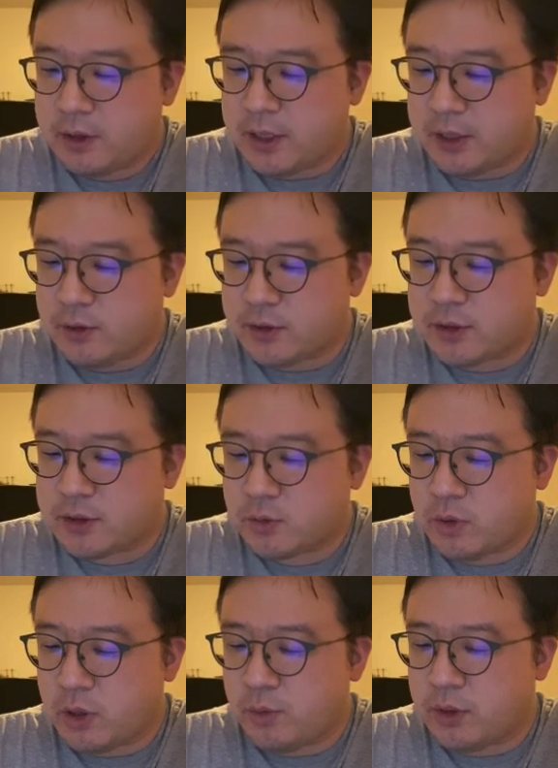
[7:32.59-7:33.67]
then your
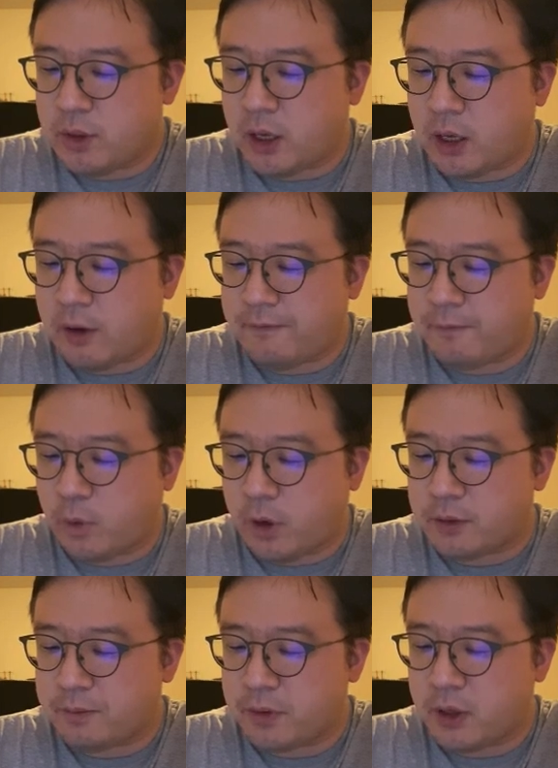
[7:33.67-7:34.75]
square root of
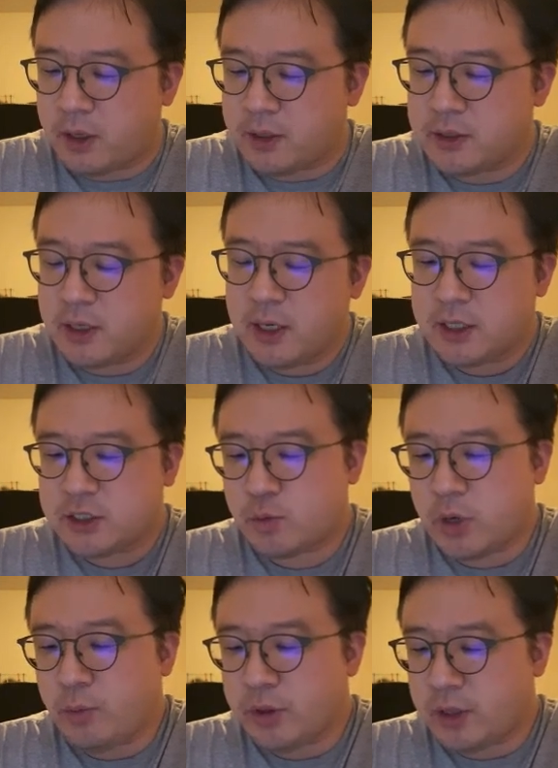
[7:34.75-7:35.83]
1 plus
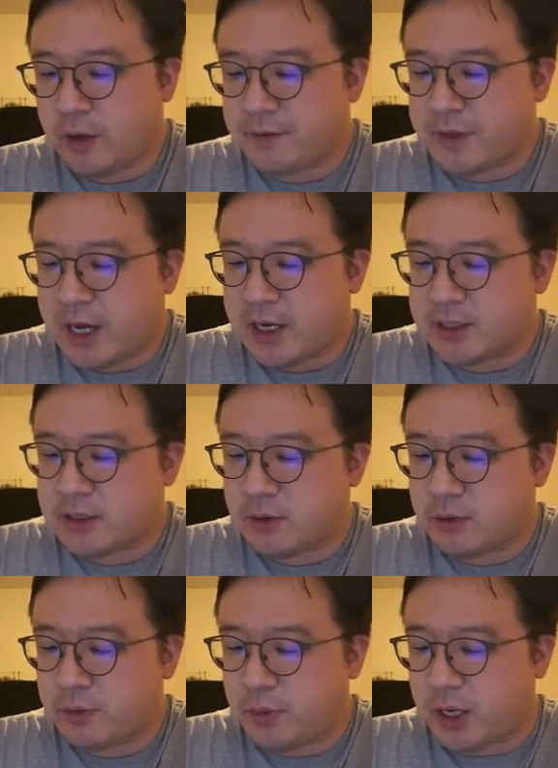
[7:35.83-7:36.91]
square root of the 9 is equal
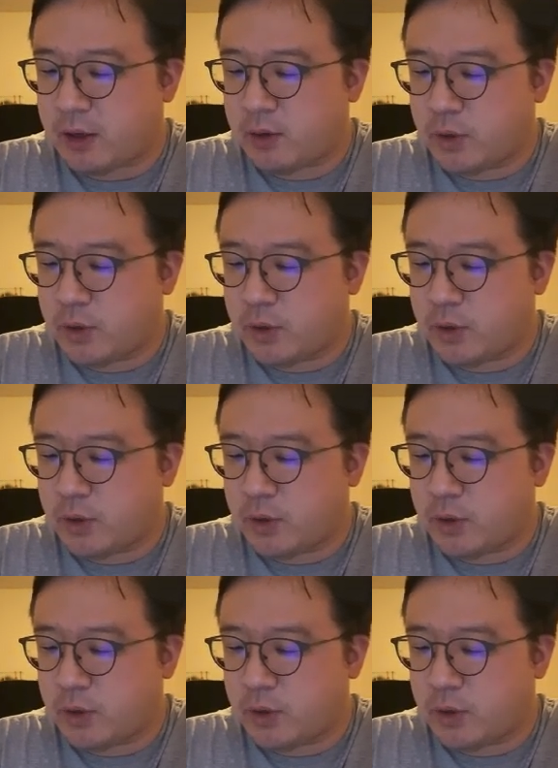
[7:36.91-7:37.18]
to 3,